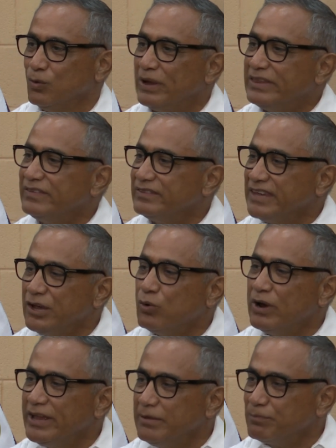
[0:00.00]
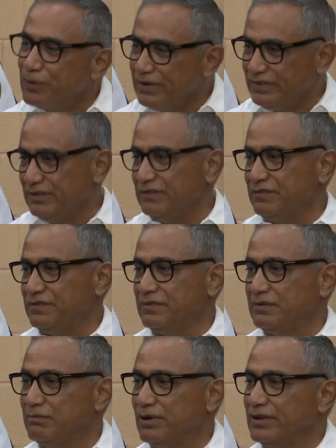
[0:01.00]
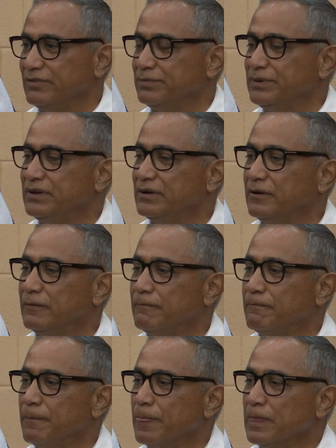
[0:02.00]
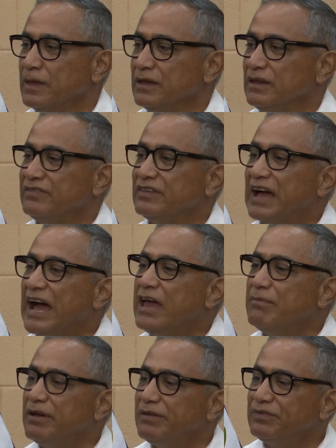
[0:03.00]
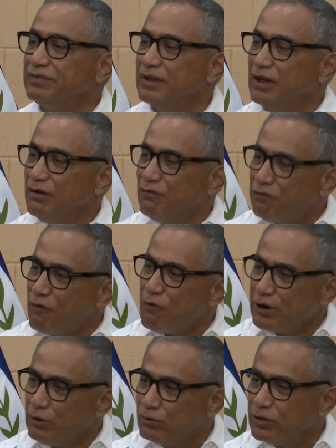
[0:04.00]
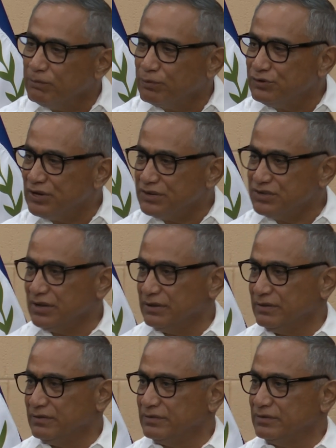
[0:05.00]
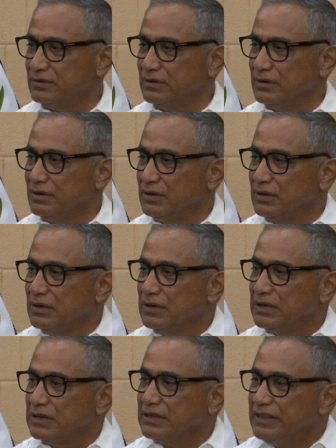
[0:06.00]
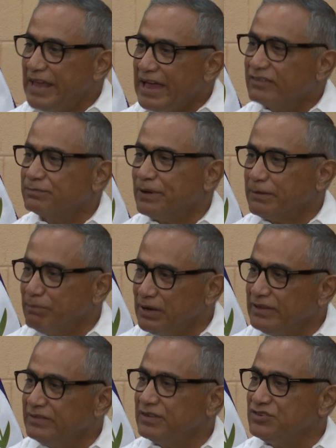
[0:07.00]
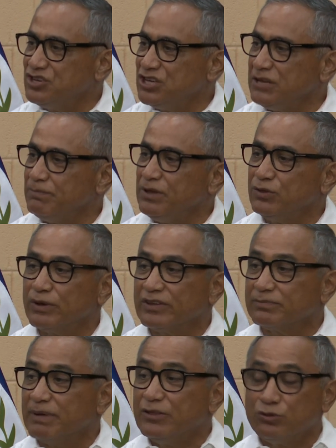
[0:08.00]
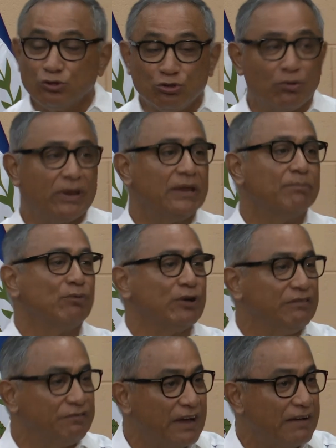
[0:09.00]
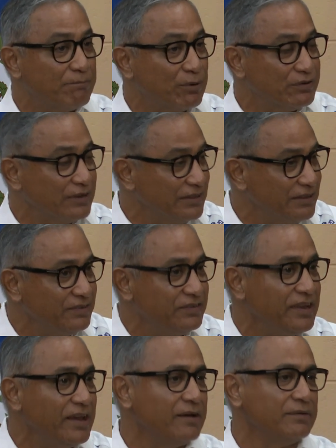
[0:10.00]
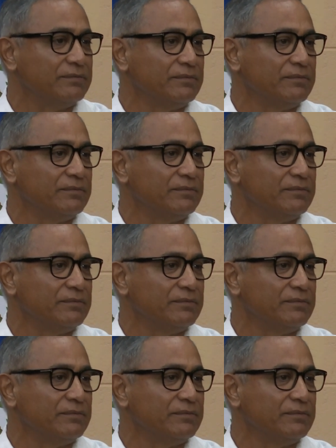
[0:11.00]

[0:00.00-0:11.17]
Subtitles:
What is equally impressive, Madam Speaker, is the IMF's forward-looking projections. They expect Belize's GDP to expand to 3.5% this year.